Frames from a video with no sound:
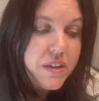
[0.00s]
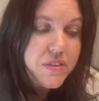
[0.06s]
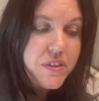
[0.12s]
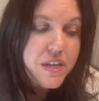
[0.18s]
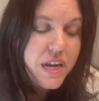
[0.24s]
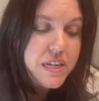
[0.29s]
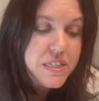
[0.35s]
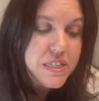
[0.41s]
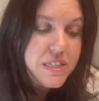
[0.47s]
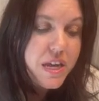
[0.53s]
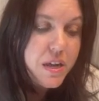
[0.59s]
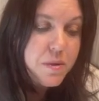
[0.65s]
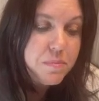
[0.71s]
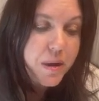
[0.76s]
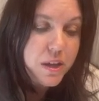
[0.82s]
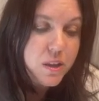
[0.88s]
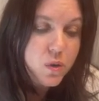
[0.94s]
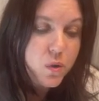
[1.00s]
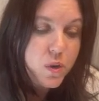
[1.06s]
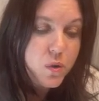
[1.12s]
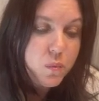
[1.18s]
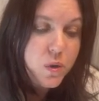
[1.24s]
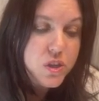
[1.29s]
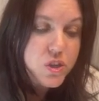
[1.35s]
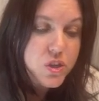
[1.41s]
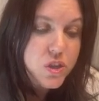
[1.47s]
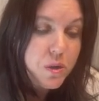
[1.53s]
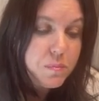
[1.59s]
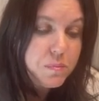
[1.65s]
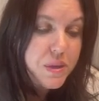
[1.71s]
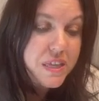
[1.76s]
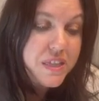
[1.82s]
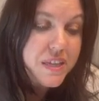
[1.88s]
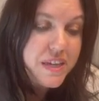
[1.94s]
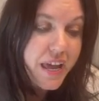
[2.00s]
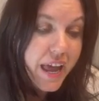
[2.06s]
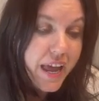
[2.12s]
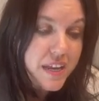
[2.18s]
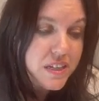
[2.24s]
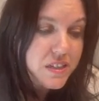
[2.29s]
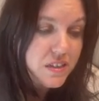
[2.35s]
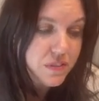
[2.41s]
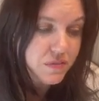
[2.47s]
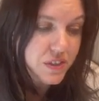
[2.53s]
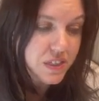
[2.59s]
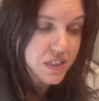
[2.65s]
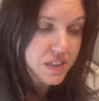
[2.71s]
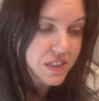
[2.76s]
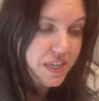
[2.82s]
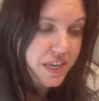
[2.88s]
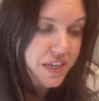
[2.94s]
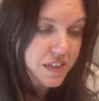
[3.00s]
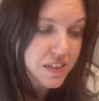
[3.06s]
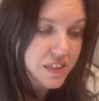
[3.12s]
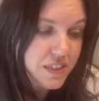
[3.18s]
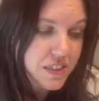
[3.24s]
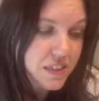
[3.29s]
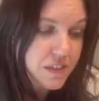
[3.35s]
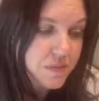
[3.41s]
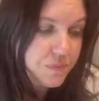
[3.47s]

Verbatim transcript: Then I said, My Lord, what shall be the end of these things?